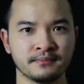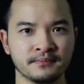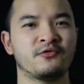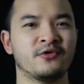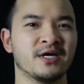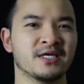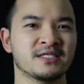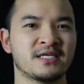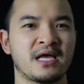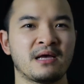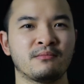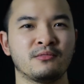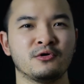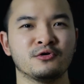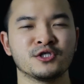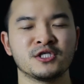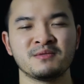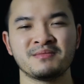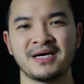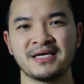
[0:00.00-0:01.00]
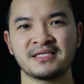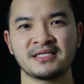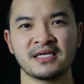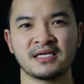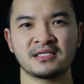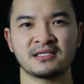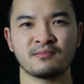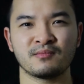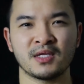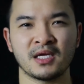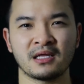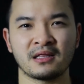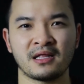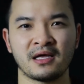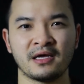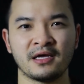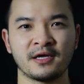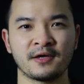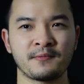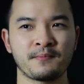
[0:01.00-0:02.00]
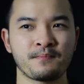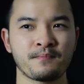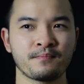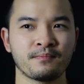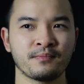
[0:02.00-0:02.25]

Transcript: For example, she might say something like,